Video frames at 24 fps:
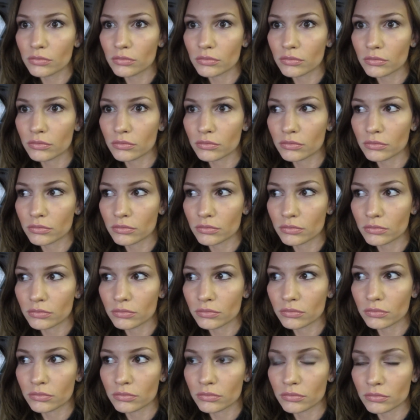
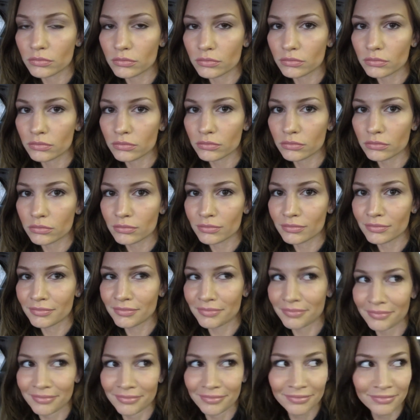
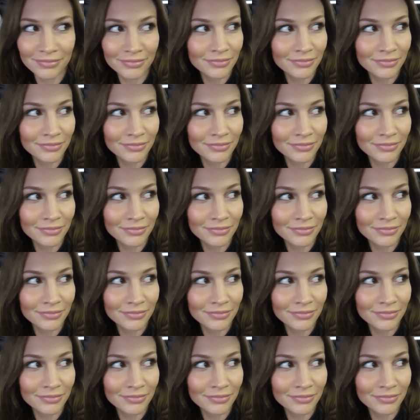(no one is talking)